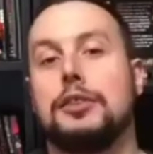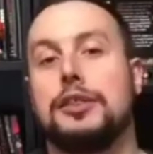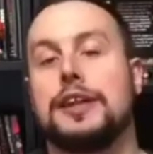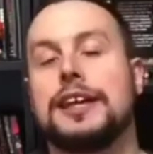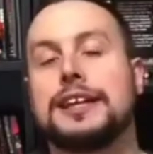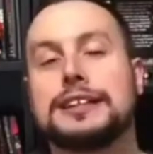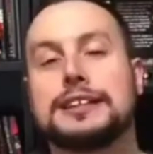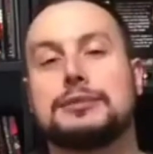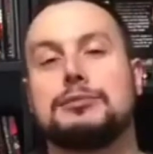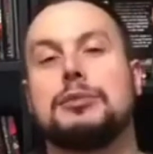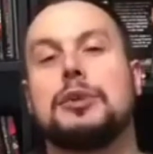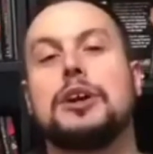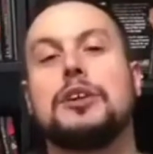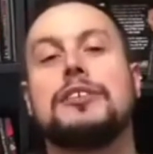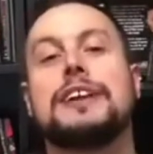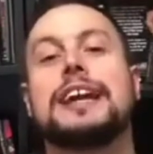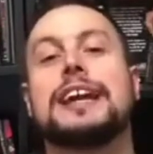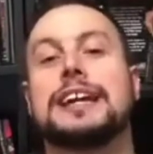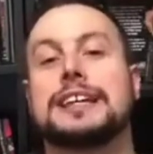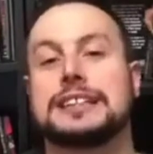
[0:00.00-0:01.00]
This
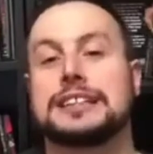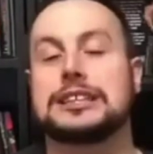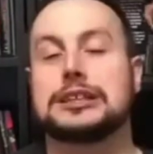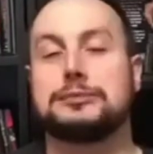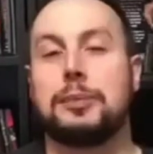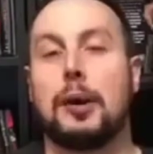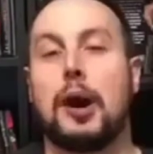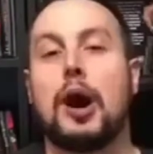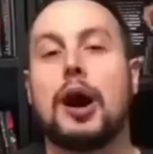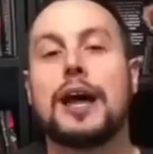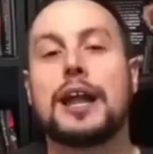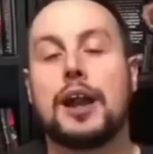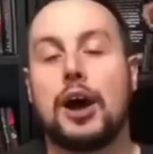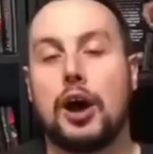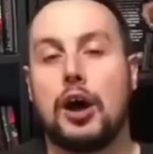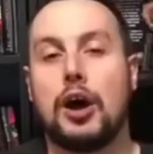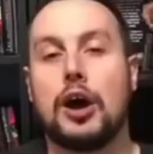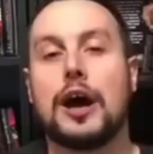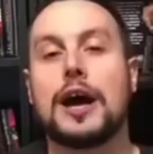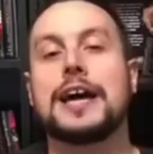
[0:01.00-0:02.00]
movie is spot
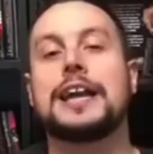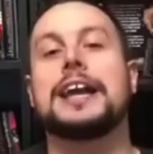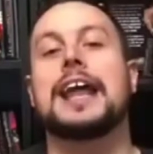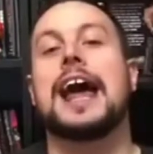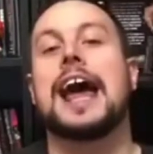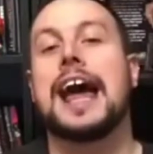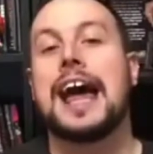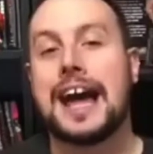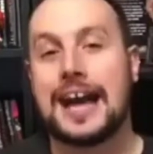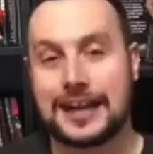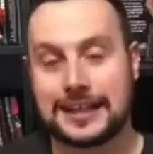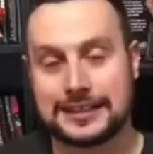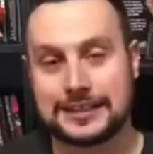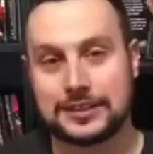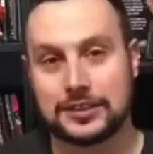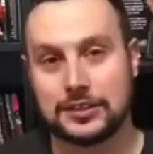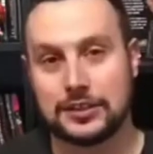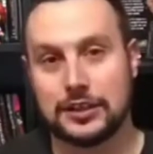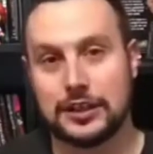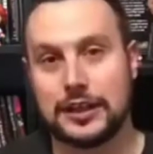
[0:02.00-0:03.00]
on
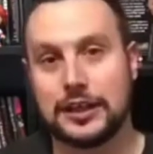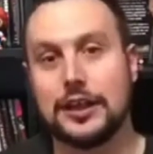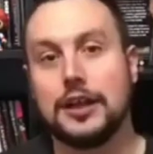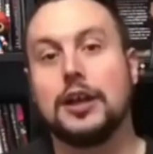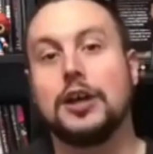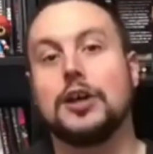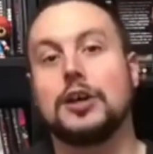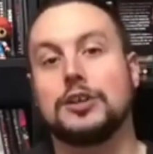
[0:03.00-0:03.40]
excellent.